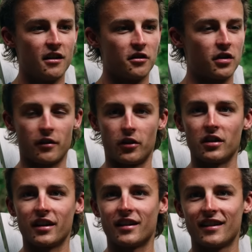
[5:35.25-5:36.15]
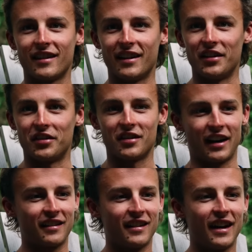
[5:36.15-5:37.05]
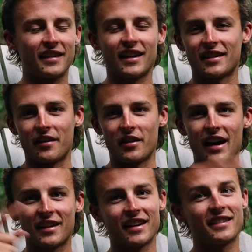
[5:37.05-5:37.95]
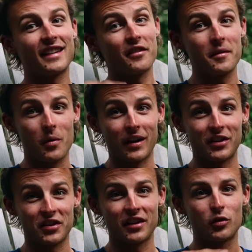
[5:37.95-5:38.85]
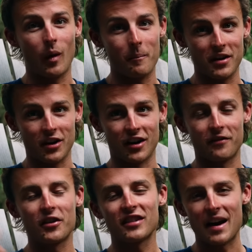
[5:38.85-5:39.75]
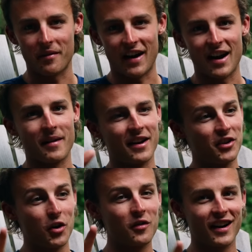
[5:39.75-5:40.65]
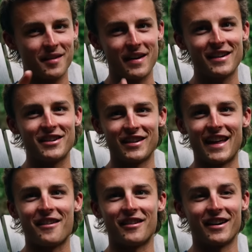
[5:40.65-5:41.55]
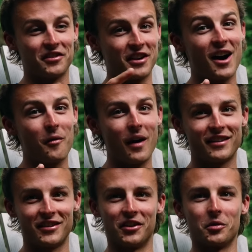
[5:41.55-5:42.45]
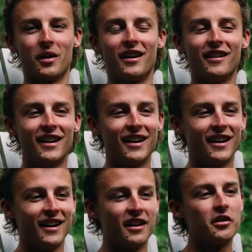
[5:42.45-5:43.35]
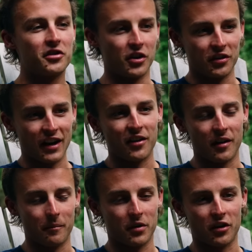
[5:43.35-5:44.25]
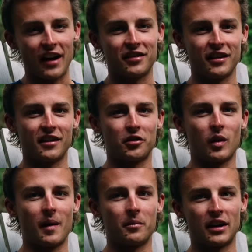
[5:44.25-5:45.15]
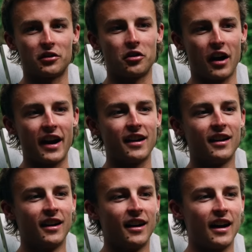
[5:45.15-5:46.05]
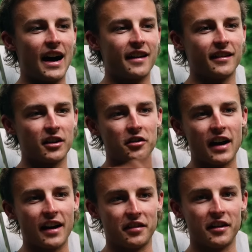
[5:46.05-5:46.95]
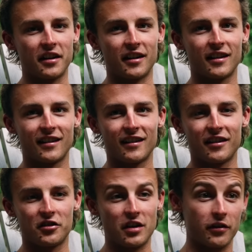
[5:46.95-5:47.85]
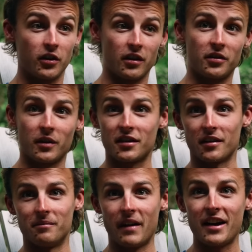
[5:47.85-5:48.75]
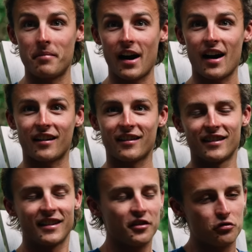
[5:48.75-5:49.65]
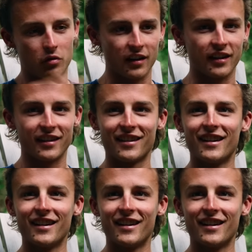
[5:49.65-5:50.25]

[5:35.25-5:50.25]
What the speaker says: Trevor Foley is like, I set a 70.3 swim PR, first lap of an Ironman. Don't recommend doing that one. It was not a wetsuit as well. Shows how I'm progressing in the swim. So that's great. I think those guys here, Trevor Foley's with the main pack, they drill it.